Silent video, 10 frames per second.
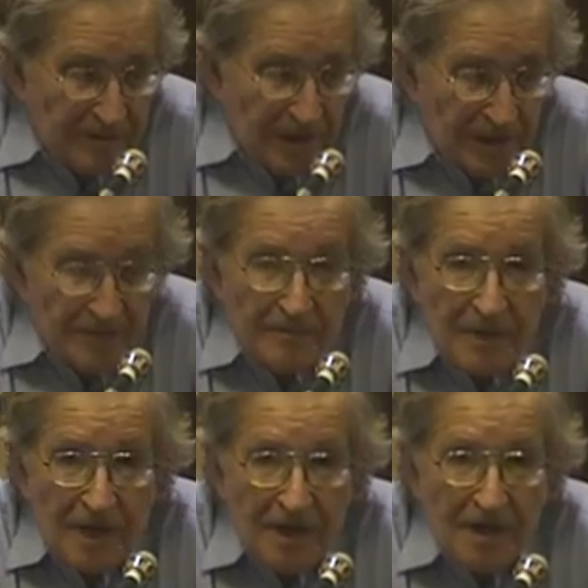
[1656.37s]

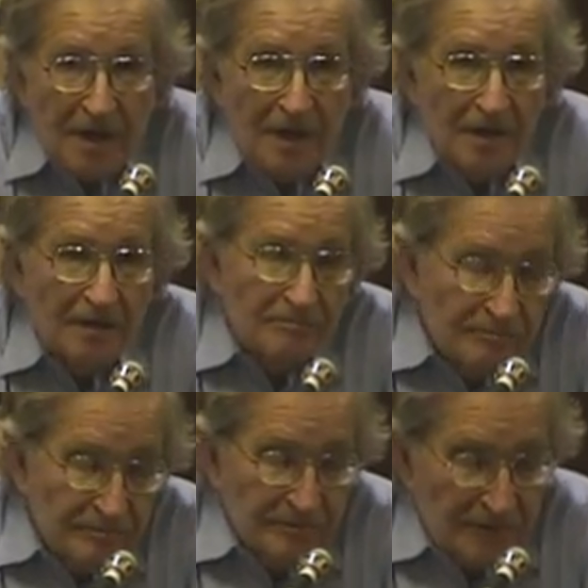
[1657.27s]
claimed, correctly
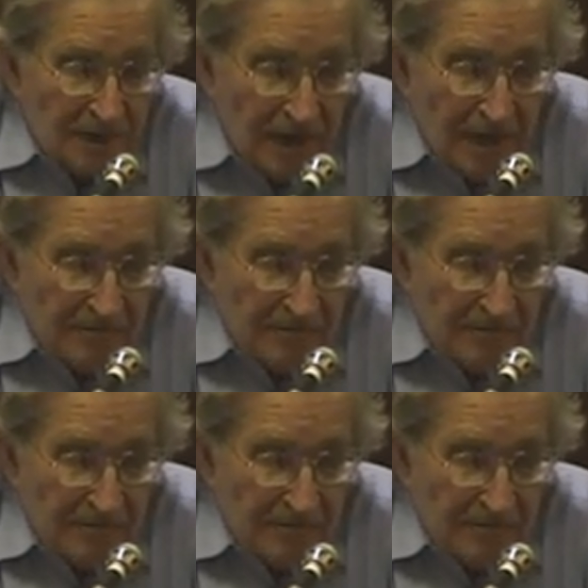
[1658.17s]
in fact,